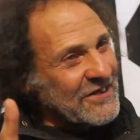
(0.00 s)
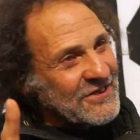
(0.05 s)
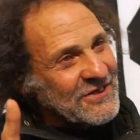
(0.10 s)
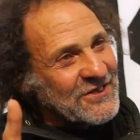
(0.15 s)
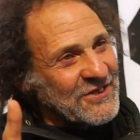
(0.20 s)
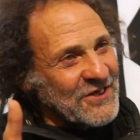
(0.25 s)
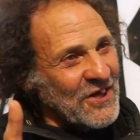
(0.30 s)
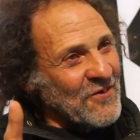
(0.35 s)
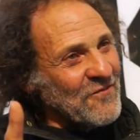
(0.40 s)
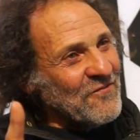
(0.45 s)

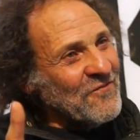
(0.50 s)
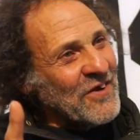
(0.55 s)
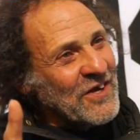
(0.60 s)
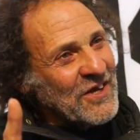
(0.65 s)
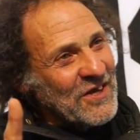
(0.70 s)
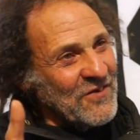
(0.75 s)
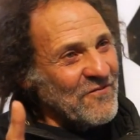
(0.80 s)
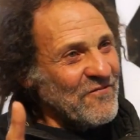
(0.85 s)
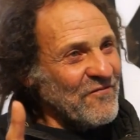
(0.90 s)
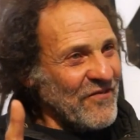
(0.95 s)
itself
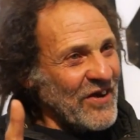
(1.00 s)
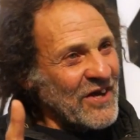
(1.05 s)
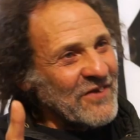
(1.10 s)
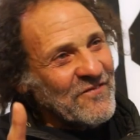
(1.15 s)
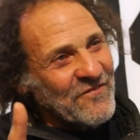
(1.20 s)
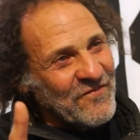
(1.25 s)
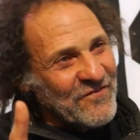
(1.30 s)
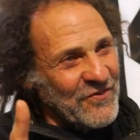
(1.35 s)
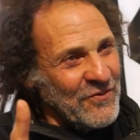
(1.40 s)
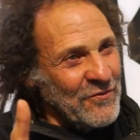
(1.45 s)
in front
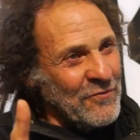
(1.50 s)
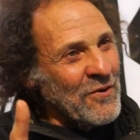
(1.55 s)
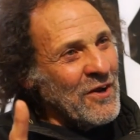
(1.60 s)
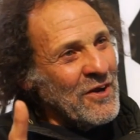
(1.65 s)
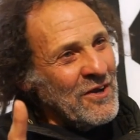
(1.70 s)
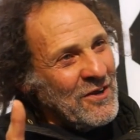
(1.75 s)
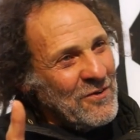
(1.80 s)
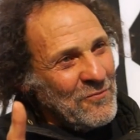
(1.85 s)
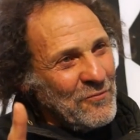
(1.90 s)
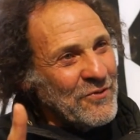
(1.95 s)
of you
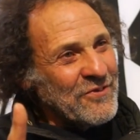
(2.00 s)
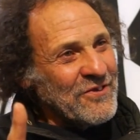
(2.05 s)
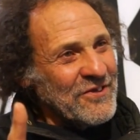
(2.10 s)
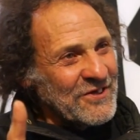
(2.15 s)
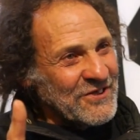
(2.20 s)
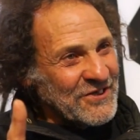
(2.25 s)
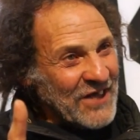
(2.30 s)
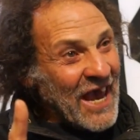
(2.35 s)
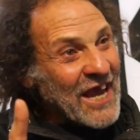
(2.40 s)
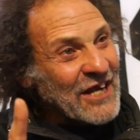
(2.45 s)
with
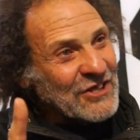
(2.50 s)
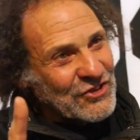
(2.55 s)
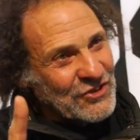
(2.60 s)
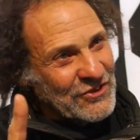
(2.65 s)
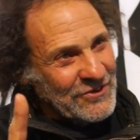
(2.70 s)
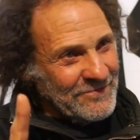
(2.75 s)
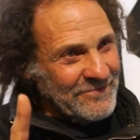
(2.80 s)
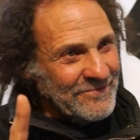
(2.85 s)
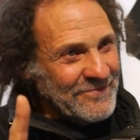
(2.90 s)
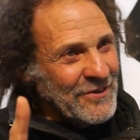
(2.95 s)
this
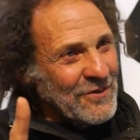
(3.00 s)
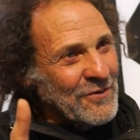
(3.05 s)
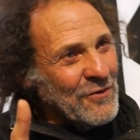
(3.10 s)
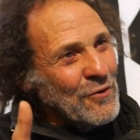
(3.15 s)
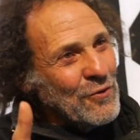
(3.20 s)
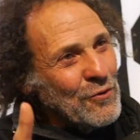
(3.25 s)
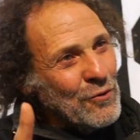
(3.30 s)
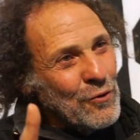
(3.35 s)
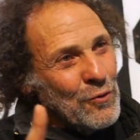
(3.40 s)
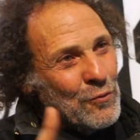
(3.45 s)
action
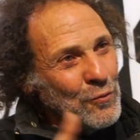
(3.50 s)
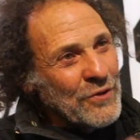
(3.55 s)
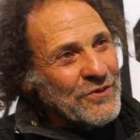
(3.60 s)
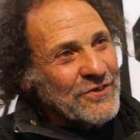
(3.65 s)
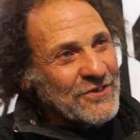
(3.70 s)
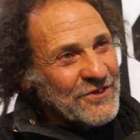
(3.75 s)
or with